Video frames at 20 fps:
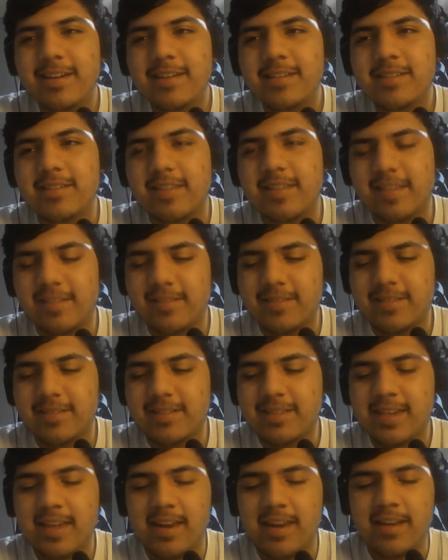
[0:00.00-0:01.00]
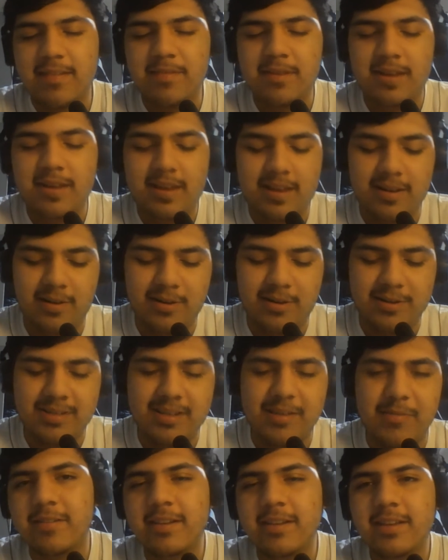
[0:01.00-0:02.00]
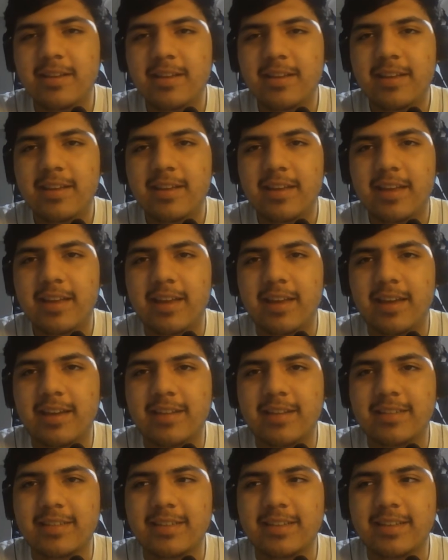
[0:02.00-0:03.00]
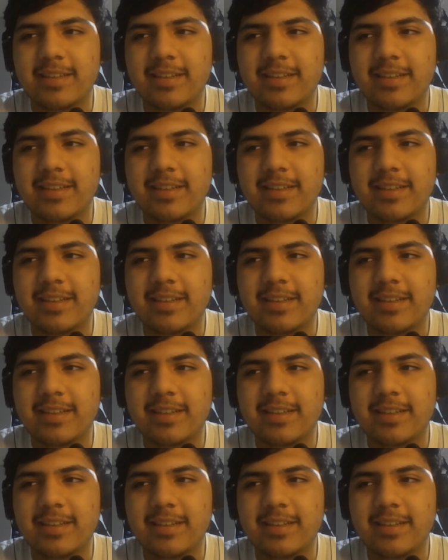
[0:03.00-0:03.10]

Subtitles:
So then there's this kid in our team, and